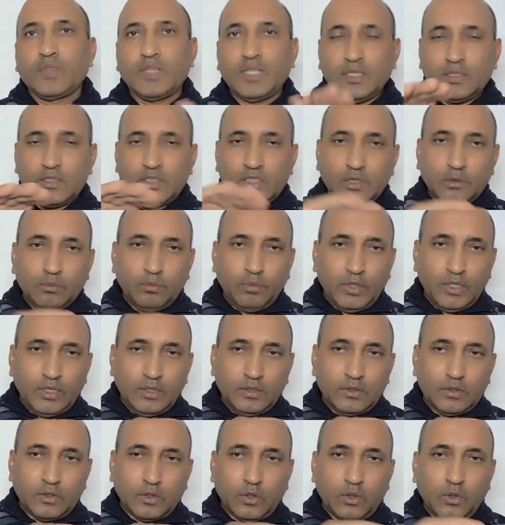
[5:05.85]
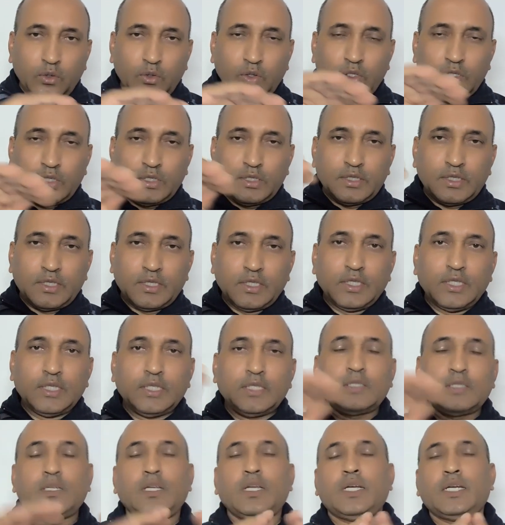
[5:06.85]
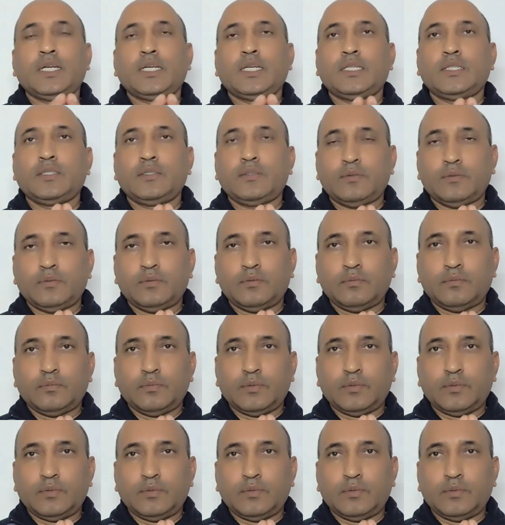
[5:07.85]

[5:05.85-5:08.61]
They simply draw a trend line